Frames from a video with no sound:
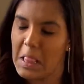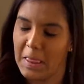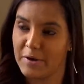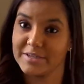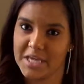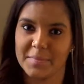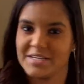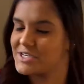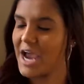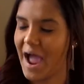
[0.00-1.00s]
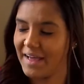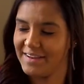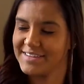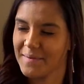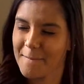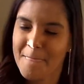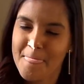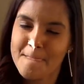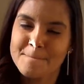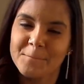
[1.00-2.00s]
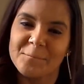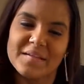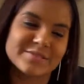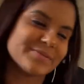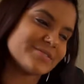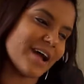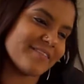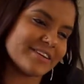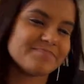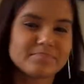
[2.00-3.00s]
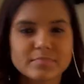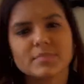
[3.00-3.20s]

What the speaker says: Little demon child. So we're driving.